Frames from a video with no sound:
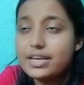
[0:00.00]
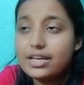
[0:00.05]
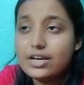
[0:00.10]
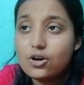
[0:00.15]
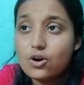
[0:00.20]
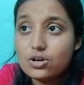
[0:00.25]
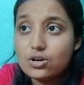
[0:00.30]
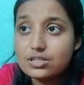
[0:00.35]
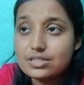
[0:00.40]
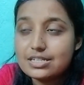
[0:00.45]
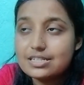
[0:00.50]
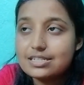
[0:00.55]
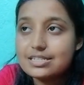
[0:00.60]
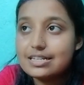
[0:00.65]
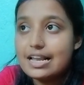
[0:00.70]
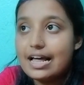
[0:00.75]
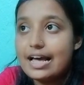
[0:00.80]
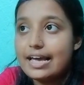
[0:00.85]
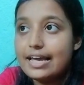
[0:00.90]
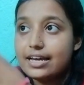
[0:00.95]
causes.
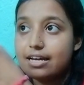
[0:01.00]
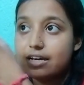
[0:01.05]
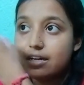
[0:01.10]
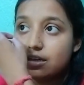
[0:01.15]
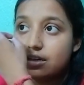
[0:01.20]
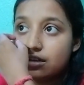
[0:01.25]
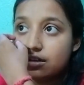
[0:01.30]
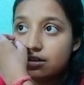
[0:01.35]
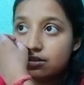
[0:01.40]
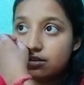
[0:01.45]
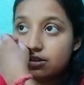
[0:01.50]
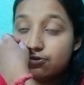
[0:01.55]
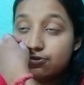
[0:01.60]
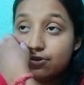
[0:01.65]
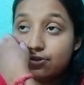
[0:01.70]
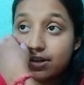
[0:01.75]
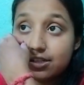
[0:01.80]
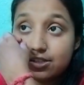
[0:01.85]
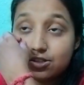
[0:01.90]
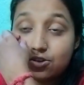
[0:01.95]
Like the
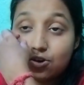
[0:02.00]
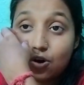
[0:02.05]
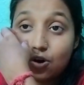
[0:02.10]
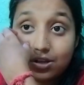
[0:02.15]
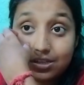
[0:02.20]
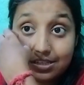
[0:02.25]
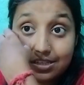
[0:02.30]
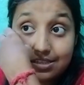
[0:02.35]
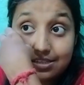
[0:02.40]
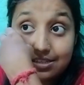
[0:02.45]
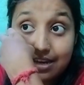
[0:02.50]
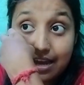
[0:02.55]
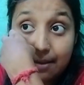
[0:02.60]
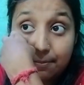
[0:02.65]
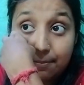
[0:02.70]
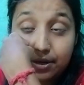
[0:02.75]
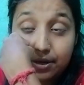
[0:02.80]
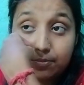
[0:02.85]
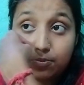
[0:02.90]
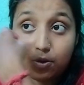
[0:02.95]
first cause is
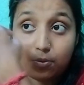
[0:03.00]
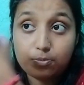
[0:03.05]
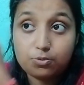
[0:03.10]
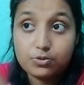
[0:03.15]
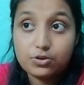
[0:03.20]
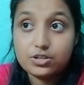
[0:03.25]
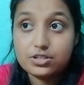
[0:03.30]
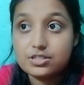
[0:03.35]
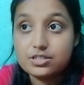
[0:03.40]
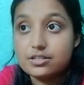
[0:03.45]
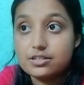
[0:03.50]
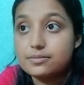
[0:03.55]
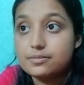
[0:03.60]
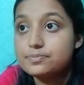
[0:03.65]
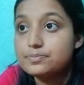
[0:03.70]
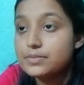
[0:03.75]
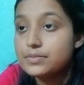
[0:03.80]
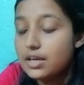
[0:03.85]
rapid population.